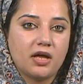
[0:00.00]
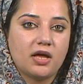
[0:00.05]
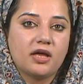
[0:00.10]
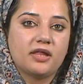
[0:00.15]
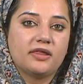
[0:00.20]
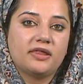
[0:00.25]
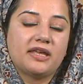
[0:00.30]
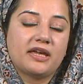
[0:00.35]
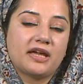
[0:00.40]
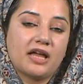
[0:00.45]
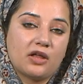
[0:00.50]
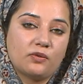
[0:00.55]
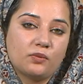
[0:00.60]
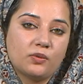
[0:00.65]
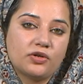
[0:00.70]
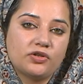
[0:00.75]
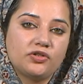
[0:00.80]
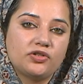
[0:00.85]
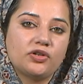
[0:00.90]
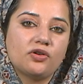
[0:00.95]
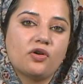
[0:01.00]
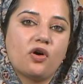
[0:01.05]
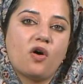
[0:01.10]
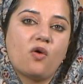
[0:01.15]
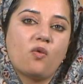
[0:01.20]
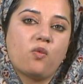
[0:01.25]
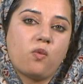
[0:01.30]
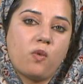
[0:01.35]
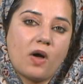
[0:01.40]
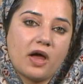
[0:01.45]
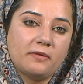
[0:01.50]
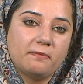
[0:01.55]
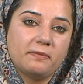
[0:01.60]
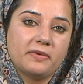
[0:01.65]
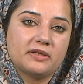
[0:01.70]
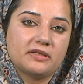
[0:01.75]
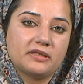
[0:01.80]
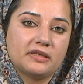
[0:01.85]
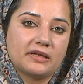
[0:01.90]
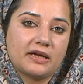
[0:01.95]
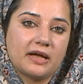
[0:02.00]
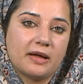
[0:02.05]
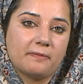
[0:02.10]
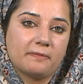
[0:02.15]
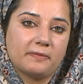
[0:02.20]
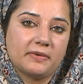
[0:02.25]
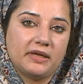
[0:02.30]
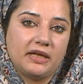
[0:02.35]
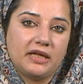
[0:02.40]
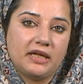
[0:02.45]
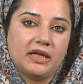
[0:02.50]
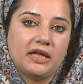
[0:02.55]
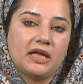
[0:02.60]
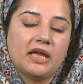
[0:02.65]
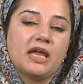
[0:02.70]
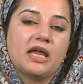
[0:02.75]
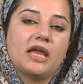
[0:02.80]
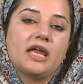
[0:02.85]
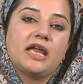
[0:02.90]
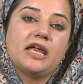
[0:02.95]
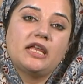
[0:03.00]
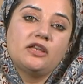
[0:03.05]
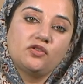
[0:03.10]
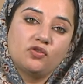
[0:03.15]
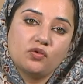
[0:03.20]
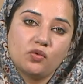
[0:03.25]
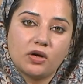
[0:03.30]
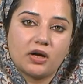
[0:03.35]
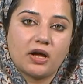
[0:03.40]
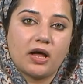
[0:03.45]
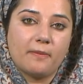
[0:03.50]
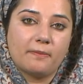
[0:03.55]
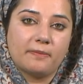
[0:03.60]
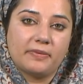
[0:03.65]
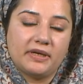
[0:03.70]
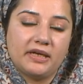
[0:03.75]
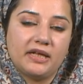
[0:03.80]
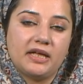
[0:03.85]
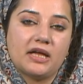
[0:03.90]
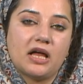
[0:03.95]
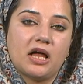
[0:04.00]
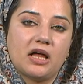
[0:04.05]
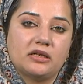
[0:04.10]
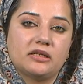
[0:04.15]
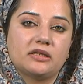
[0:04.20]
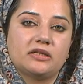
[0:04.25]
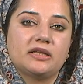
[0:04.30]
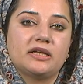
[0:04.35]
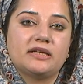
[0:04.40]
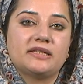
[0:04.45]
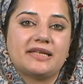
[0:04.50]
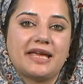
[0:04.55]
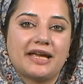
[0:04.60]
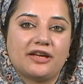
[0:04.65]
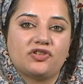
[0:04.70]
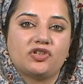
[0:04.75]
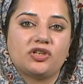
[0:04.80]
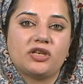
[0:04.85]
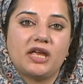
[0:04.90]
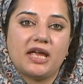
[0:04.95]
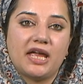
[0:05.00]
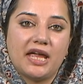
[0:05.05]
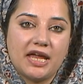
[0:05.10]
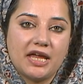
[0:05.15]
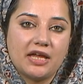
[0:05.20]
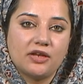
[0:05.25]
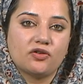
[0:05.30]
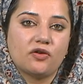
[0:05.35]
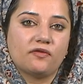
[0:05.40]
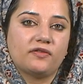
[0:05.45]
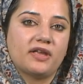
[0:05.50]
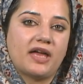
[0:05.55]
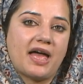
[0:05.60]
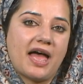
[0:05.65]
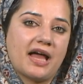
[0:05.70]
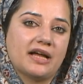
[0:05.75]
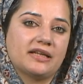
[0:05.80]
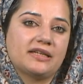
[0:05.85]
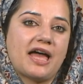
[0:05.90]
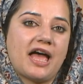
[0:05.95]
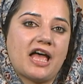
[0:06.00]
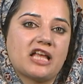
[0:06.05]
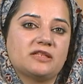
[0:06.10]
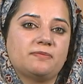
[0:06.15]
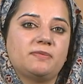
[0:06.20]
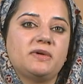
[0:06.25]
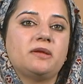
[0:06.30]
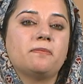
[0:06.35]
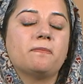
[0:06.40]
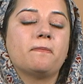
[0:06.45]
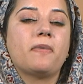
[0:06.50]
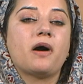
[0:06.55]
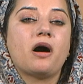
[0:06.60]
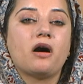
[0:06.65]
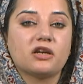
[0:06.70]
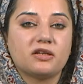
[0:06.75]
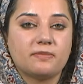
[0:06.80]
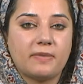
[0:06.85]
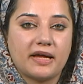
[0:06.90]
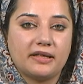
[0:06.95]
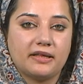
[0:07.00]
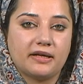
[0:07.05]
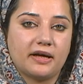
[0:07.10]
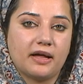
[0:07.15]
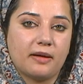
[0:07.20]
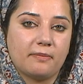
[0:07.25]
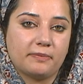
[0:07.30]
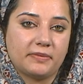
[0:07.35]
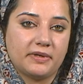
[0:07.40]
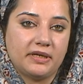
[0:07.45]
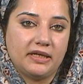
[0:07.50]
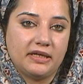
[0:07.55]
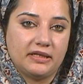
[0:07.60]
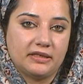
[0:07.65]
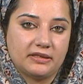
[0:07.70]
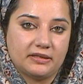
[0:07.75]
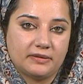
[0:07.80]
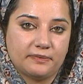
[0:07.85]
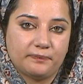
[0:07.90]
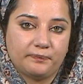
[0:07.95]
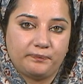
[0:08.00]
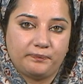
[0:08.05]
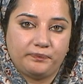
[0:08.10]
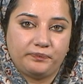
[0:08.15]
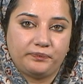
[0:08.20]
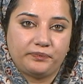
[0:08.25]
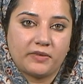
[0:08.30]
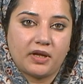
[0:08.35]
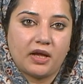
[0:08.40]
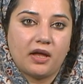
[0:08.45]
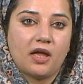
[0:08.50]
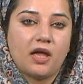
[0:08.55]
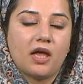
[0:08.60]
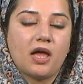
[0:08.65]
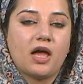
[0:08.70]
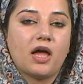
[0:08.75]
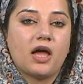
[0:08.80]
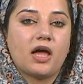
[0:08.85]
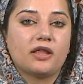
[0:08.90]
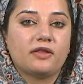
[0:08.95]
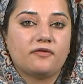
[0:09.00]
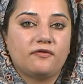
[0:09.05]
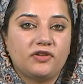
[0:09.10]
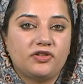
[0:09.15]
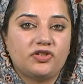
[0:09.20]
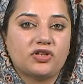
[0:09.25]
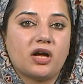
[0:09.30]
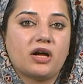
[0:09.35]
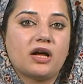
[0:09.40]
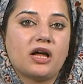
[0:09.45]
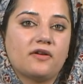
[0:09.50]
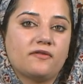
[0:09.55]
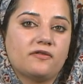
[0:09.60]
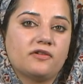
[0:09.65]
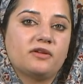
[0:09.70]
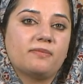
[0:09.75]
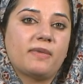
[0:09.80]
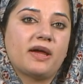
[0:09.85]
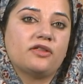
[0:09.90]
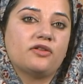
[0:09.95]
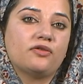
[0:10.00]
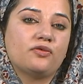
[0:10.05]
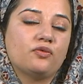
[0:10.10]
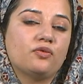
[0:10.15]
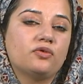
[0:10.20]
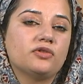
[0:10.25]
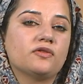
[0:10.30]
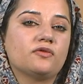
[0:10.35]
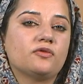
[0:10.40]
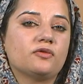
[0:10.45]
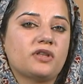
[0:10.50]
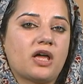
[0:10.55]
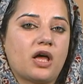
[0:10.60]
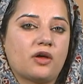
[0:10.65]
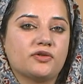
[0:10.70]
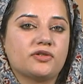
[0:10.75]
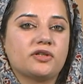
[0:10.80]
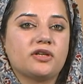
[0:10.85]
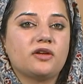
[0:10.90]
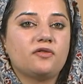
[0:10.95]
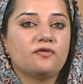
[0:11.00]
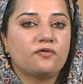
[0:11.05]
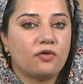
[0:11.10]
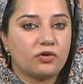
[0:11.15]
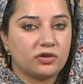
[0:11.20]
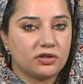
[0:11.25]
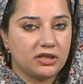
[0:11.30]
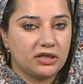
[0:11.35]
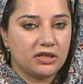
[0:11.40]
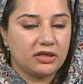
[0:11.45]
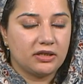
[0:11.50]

The conversion of one-person company into a company under the Section 8 of the Act has been barred by the companies, which are governed by the rules of 2014.